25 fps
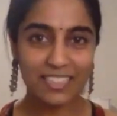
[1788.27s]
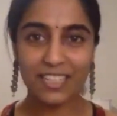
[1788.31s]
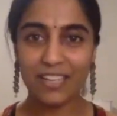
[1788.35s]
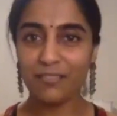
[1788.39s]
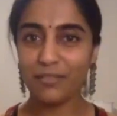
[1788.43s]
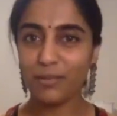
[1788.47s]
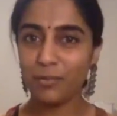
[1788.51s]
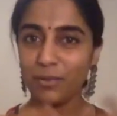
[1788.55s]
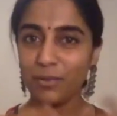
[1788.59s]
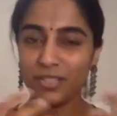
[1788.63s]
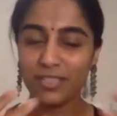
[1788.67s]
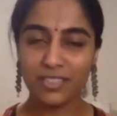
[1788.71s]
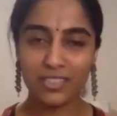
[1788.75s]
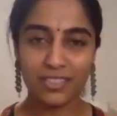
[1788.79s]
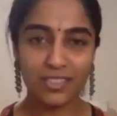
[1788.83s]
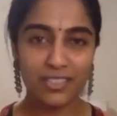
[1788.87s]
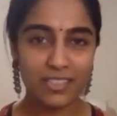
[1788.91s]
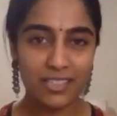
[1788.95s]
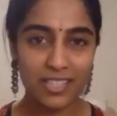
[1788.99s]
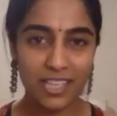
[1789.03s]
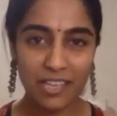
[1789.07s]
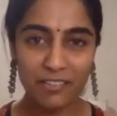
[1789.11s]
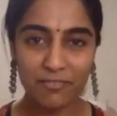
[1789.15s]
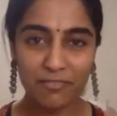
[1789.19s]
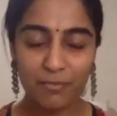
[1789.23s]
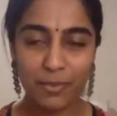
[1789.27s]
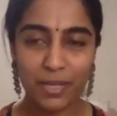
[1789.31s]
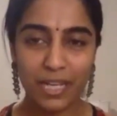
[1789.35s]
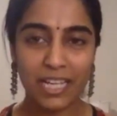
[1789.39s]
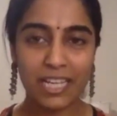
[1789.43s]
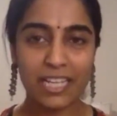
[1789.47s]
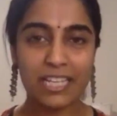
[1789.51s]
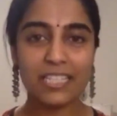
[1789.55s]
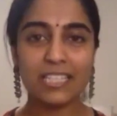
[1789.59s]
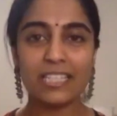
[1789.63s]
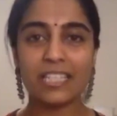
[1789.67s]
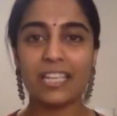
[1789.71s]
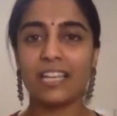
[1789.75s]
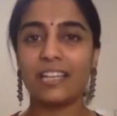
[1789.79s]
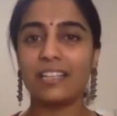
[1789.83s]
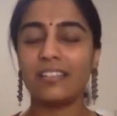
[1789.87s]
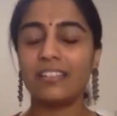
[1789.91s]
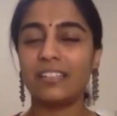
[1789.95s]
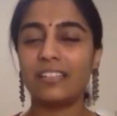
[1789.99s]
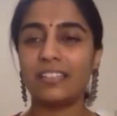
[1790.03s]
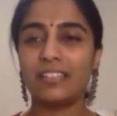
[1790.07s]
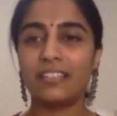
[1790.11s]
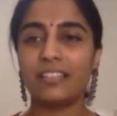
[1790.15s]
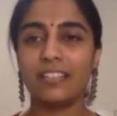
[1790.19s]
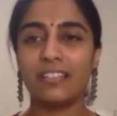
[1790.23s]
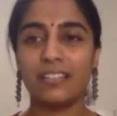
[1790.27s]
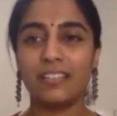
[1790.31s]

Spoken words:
everyone is in a safe place. And